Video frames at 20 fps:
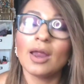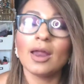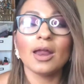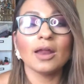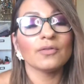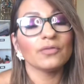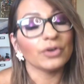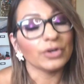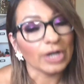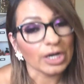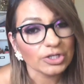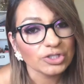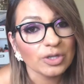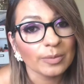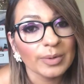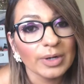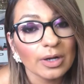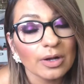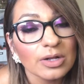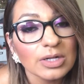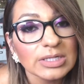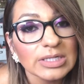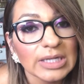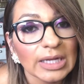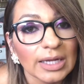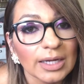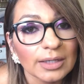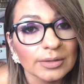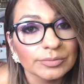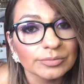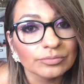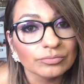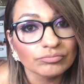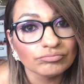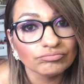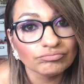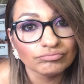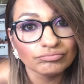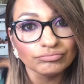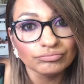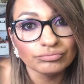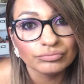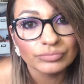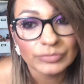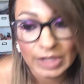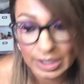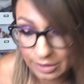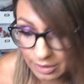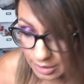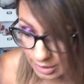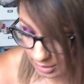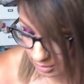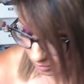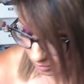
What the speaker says: if you're not shopping at Ulta, get on it.